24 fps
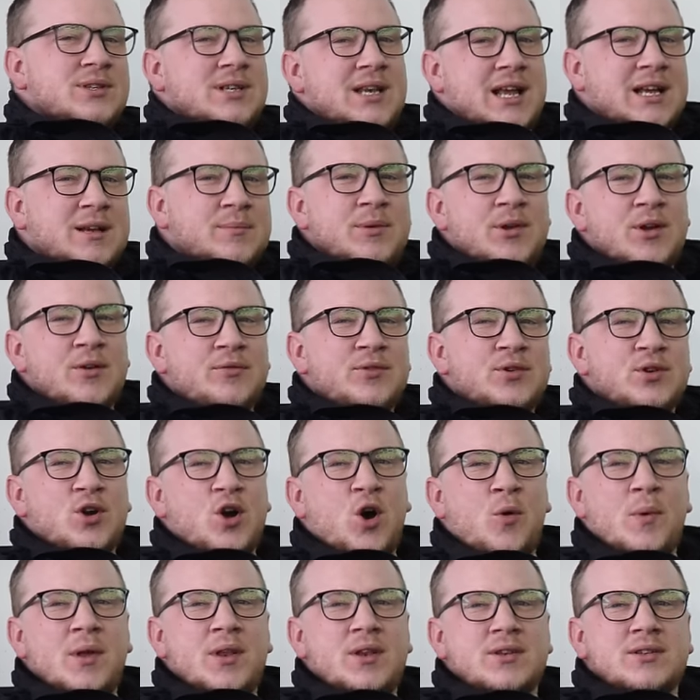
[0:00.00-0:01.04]
slag me off in the
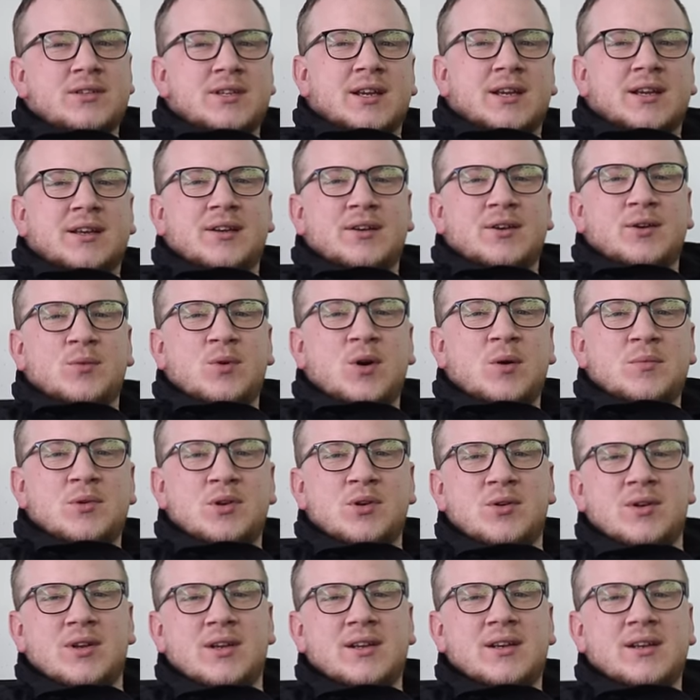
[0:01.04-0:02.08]
comments saying I don't know what I'm
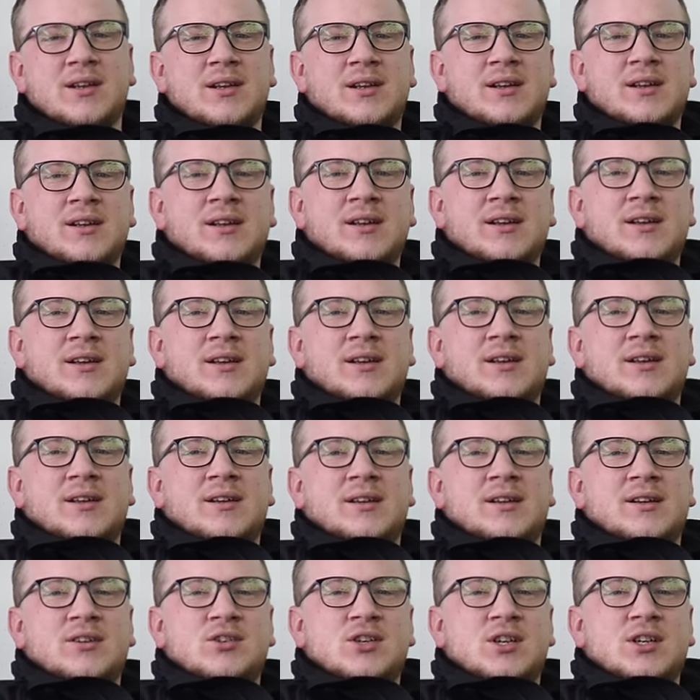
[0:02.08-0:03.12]
doing.
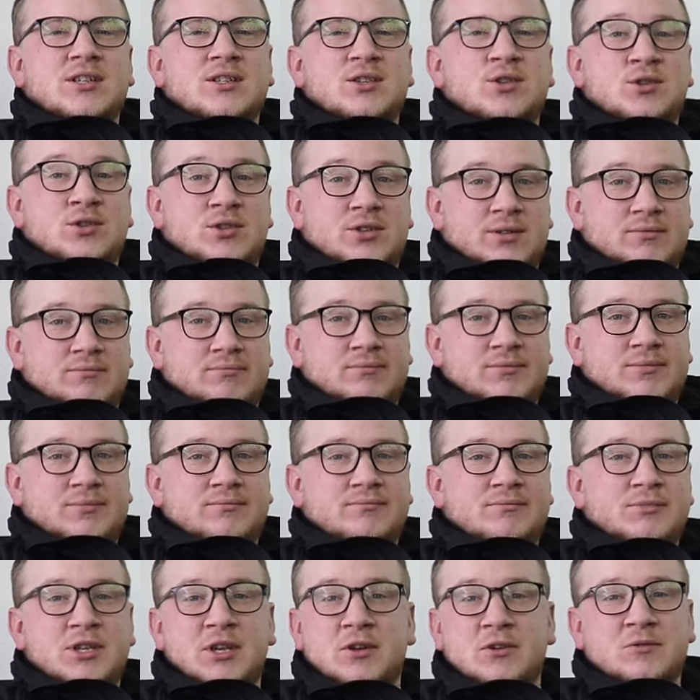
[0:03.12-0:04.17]
Jason's
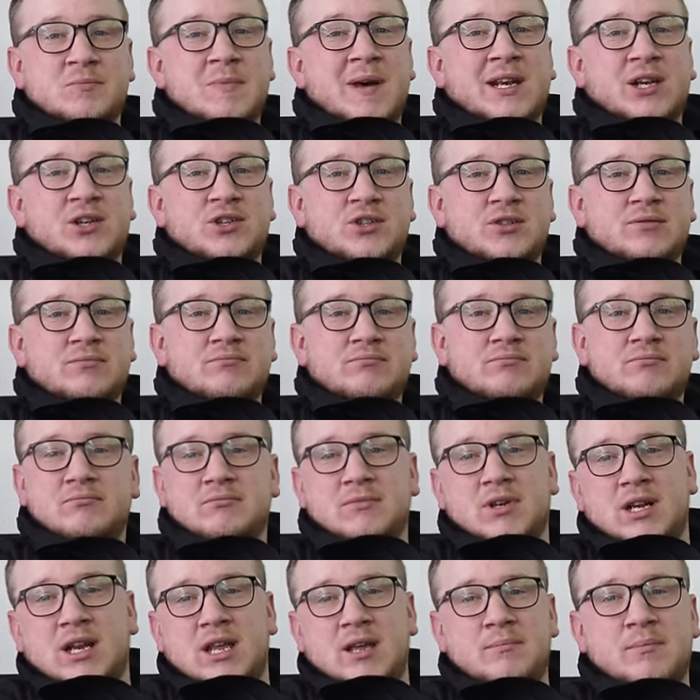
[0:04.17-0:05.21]
sales manager.
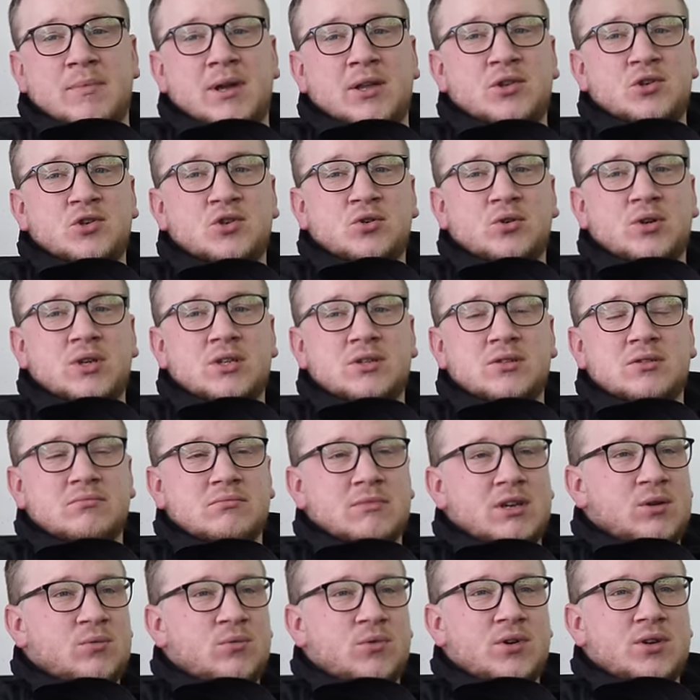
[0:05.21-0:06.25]
I let him make the choice.
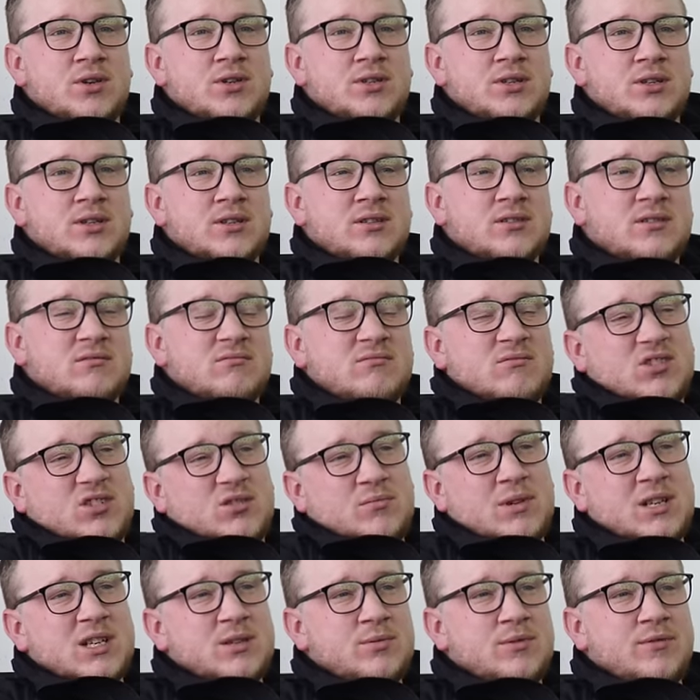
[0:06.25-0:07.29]
He wanted to, I
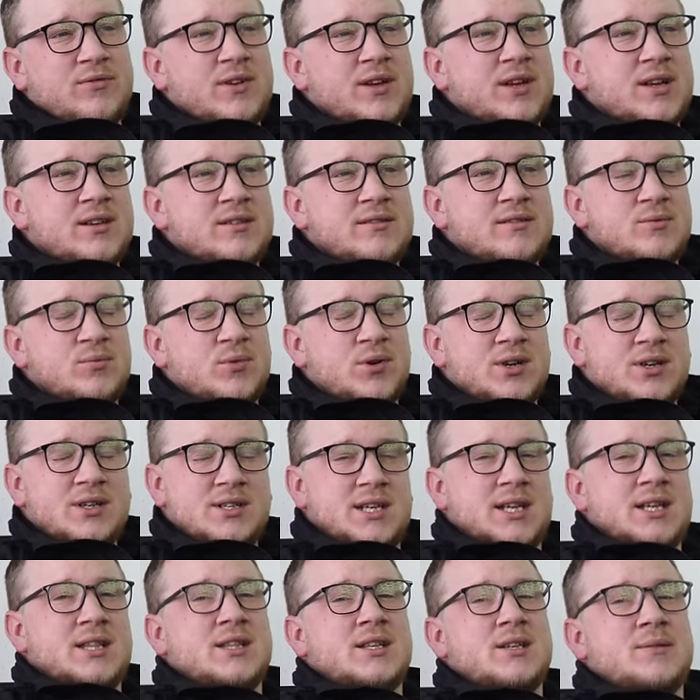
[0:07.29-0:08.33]
mean, to be fair, he wanted to
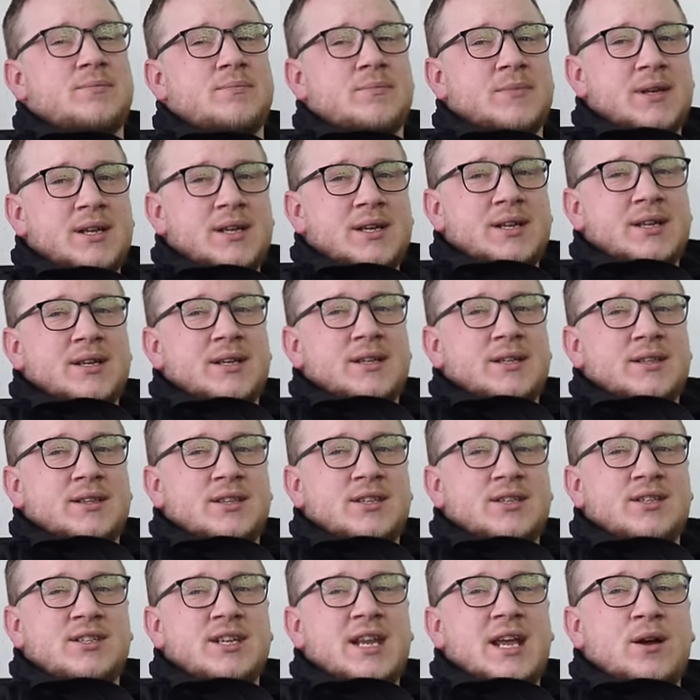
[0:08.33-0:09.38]
take the
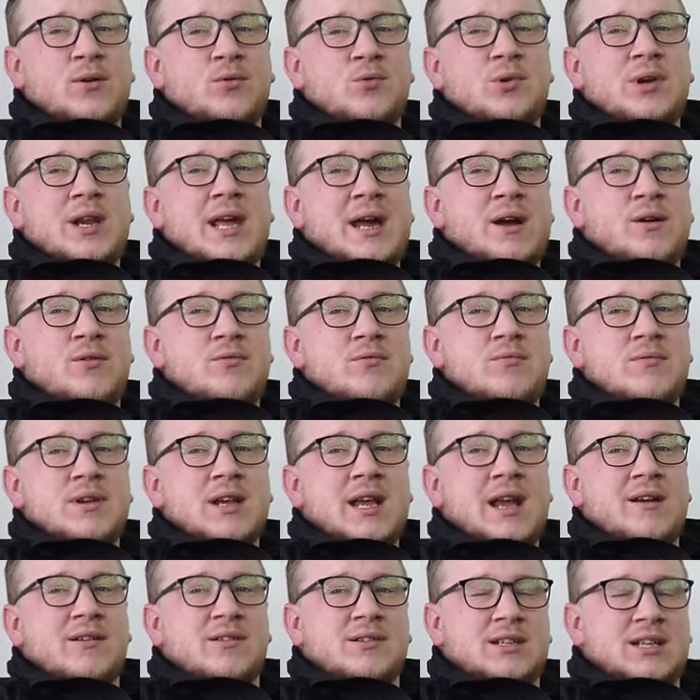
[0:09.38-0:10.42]
sale now and
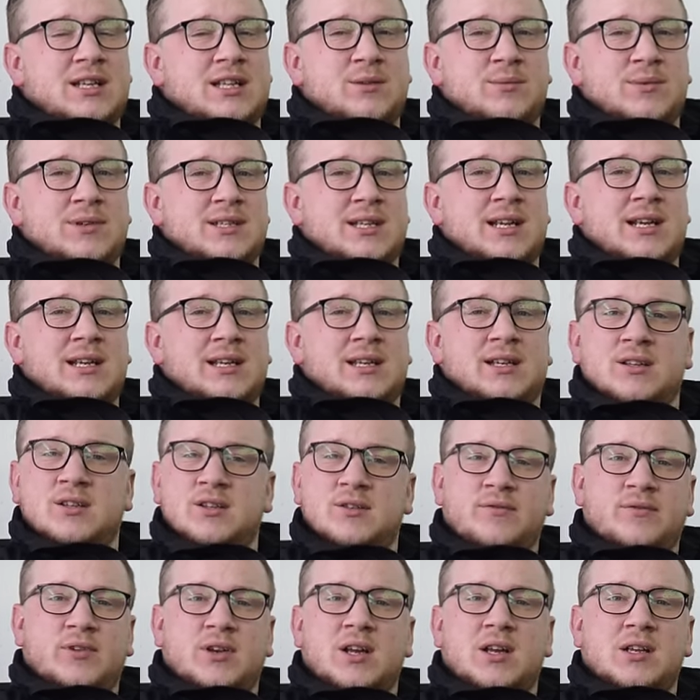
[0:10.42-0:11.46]
guarantee that we sell it at
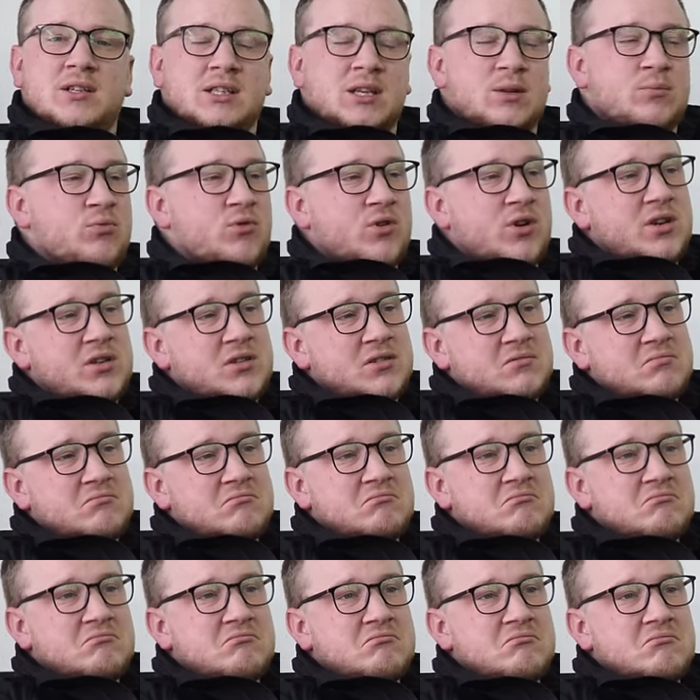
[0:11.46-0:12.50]
the full asking price.
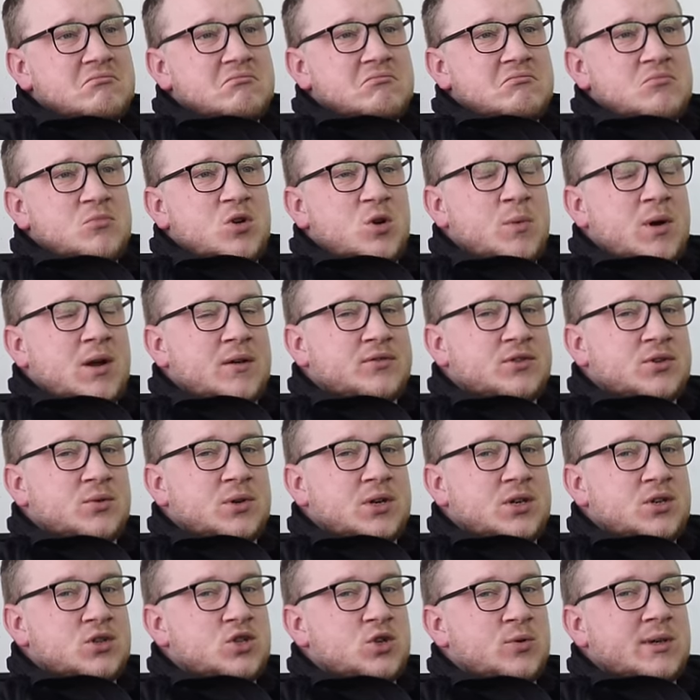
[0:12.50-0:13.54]
We might have sold
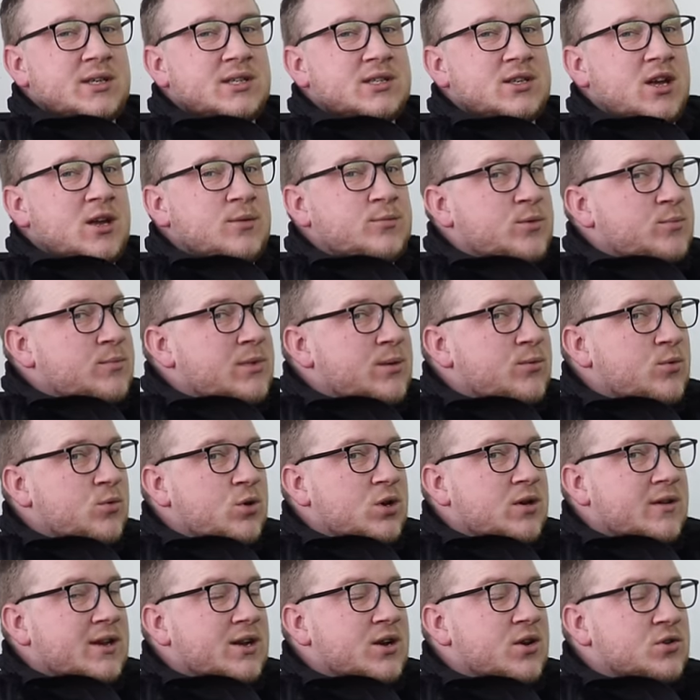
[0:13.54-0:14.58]
it in 2 weeks' time, but maybe
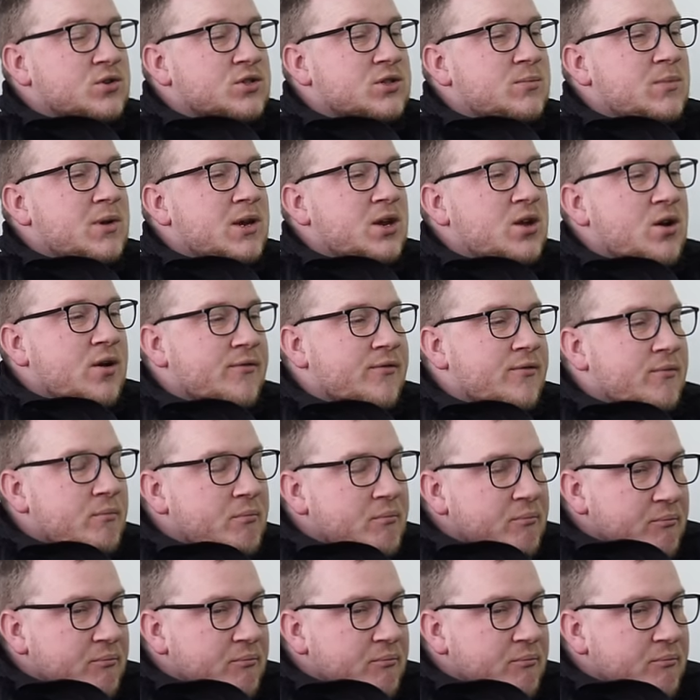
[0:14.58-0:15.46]
we'd knock some money off.